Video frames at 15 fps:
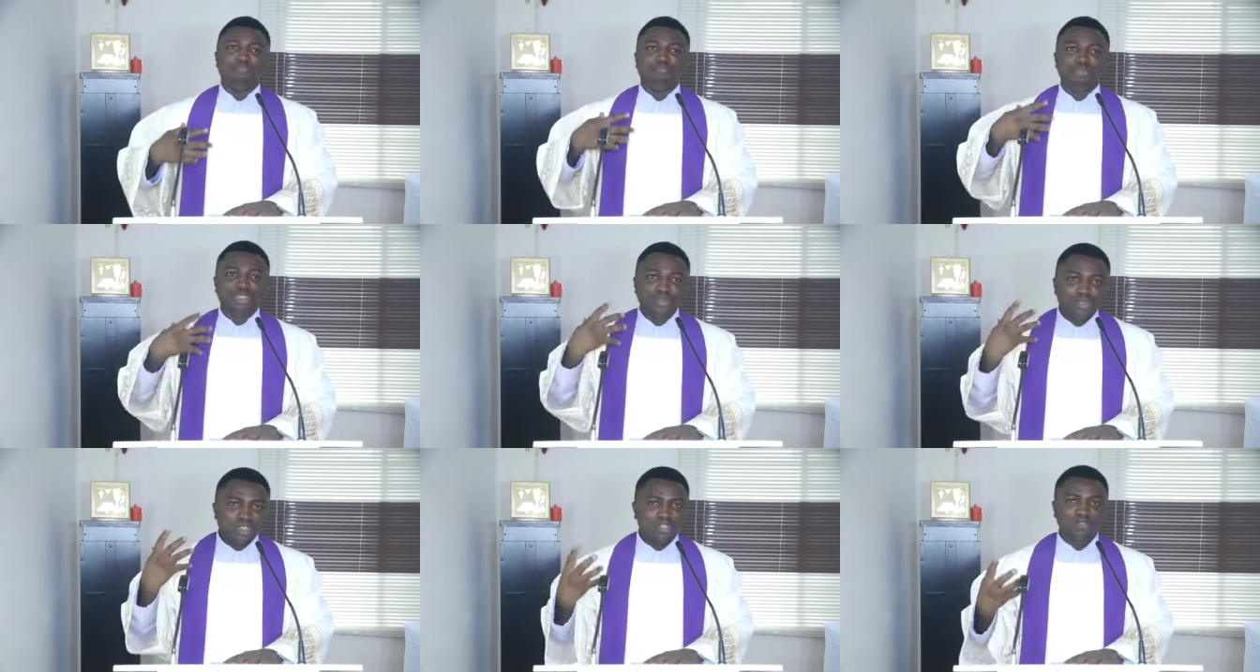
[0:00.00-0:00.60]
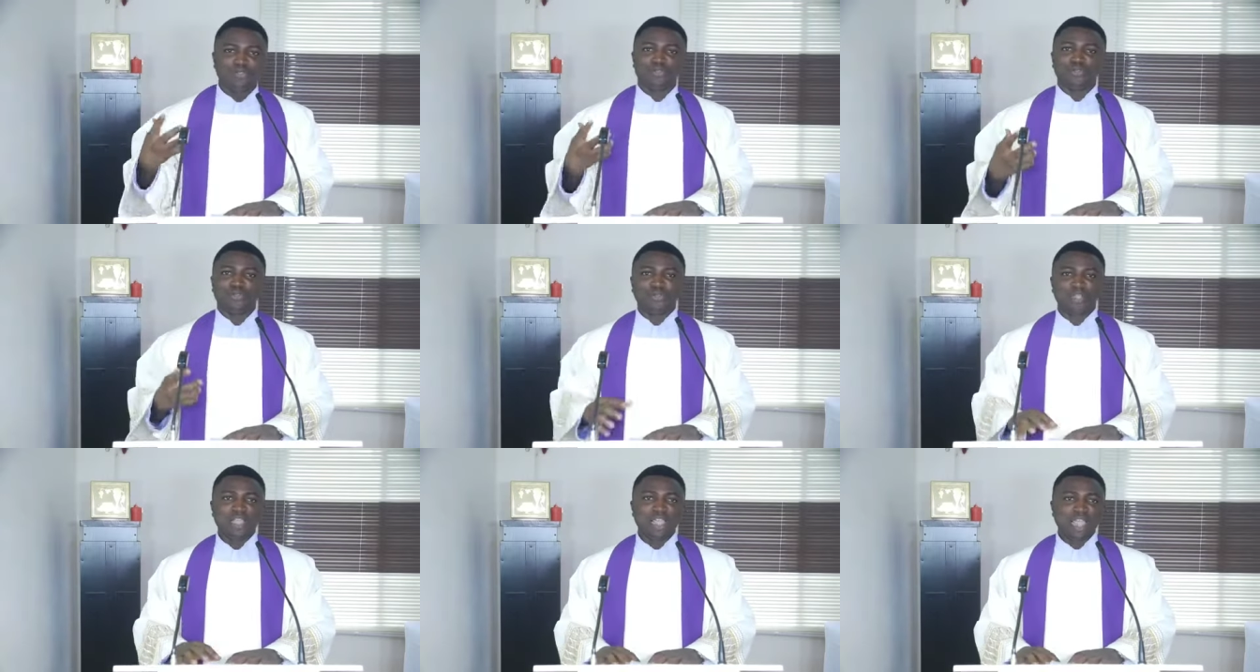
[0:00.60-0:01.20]

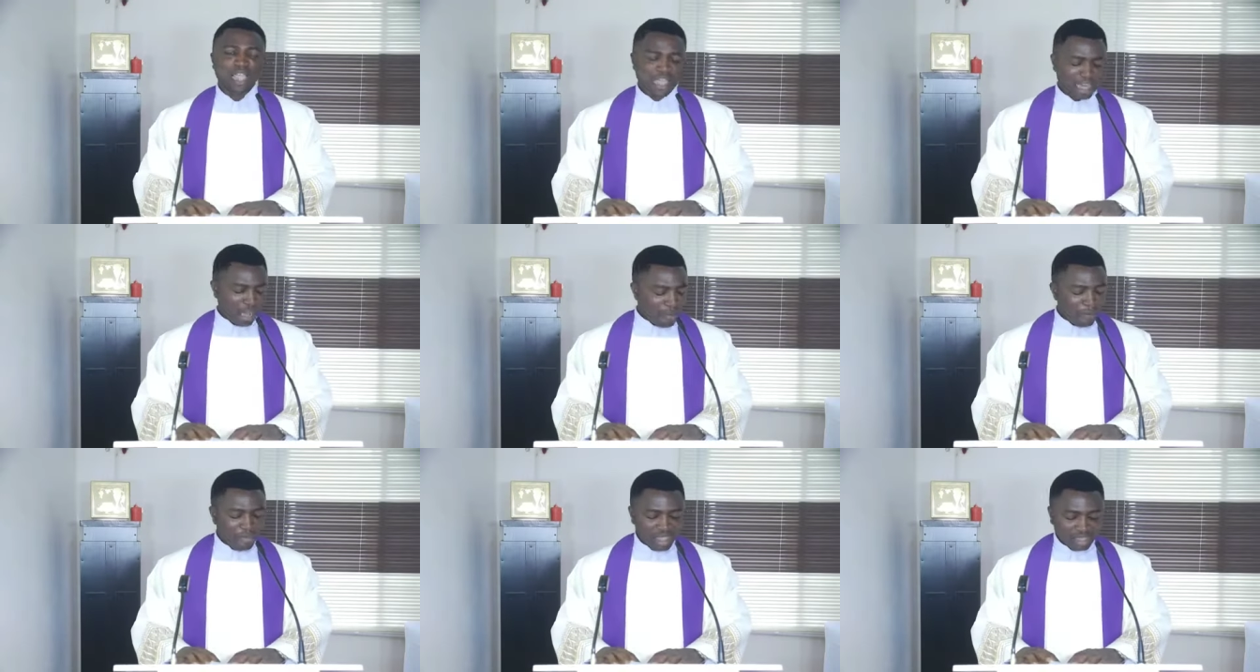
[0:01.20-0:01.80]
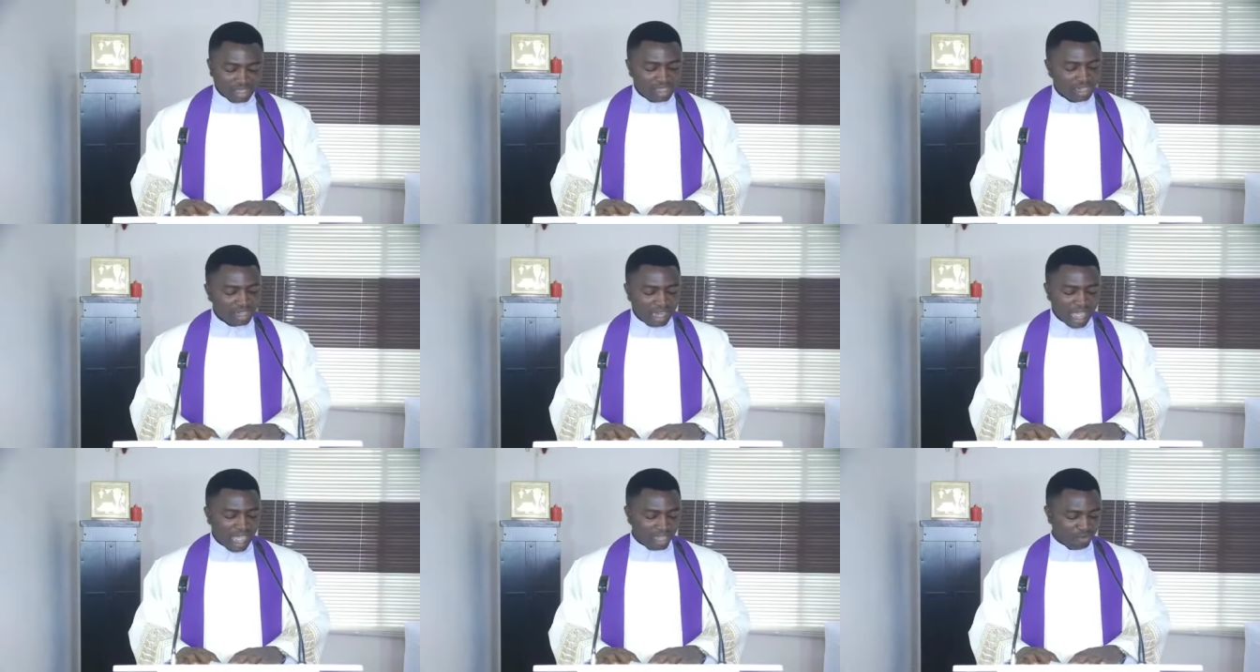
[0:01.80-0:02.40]
beautiful, and
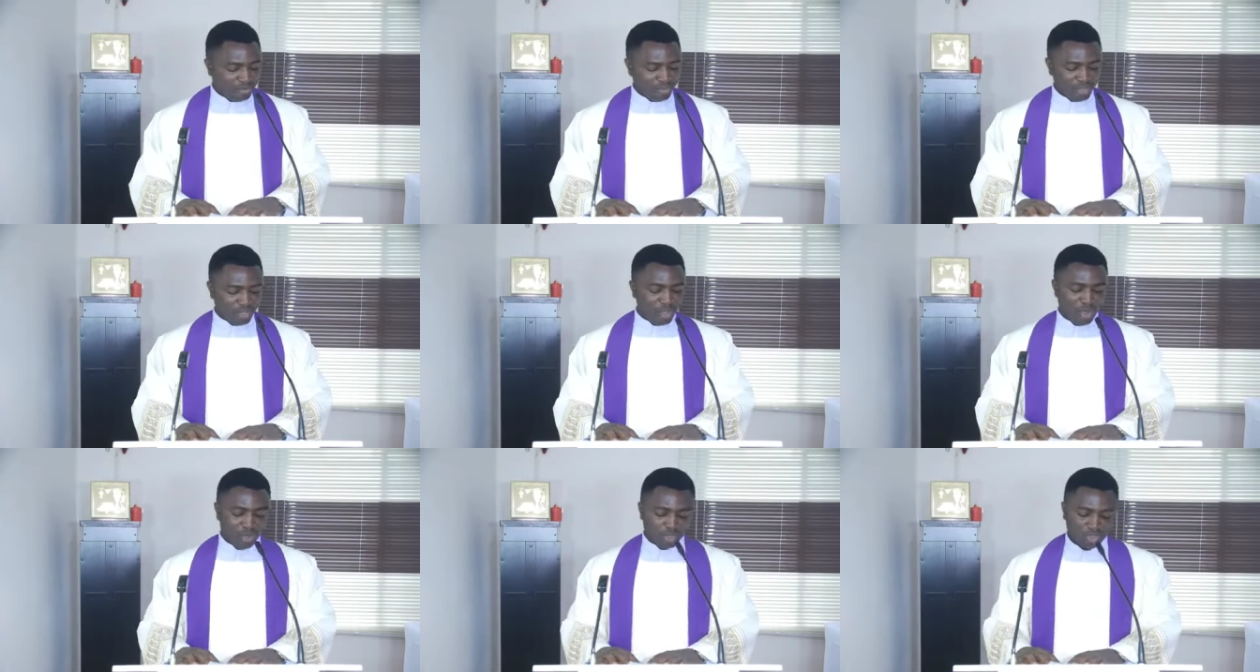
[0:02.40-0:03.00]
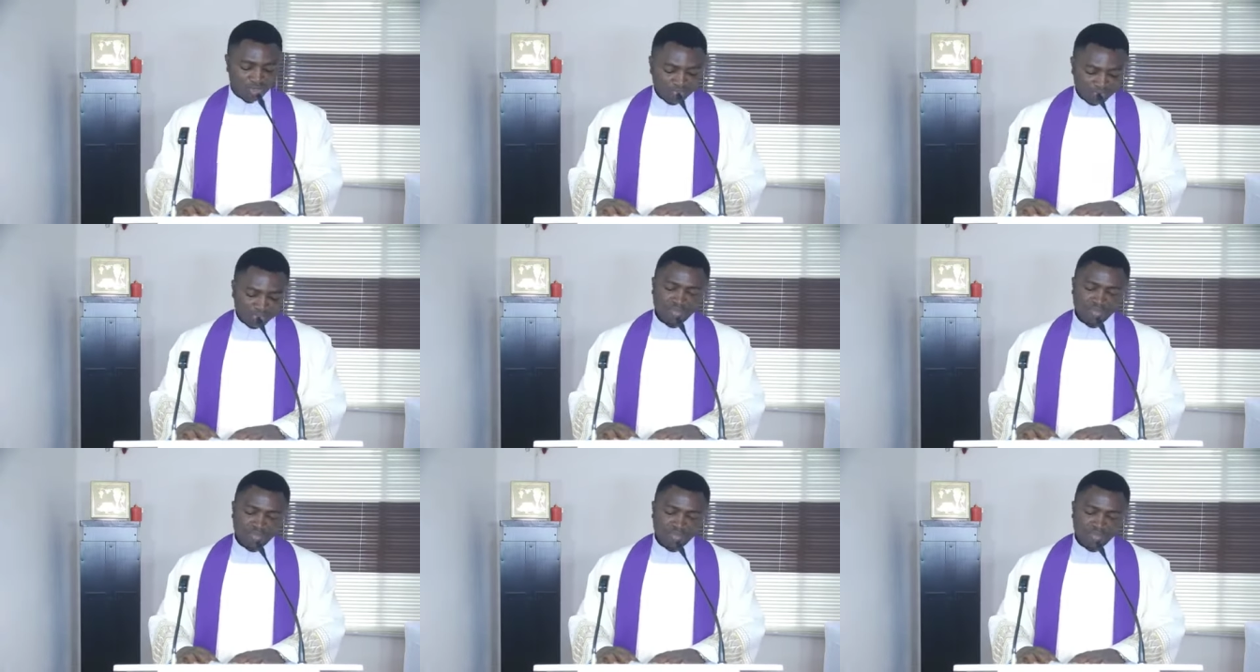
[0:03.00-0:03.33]
amazing life in God.